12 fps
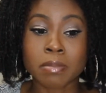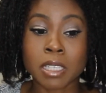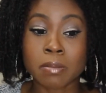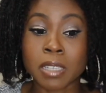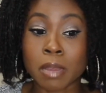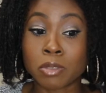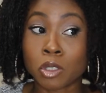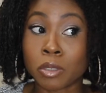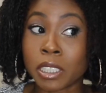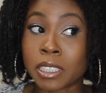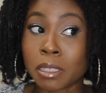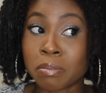Sometimes
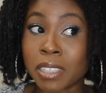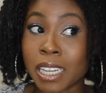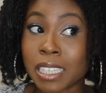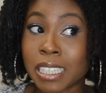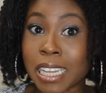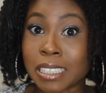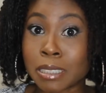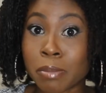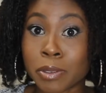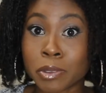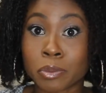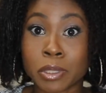you'll eat something that
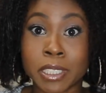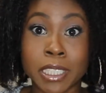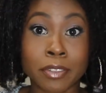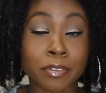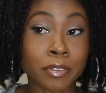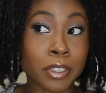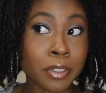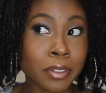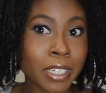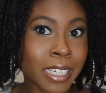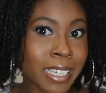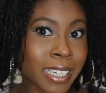smells really
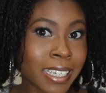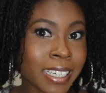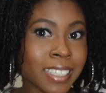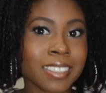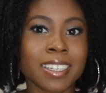fruity,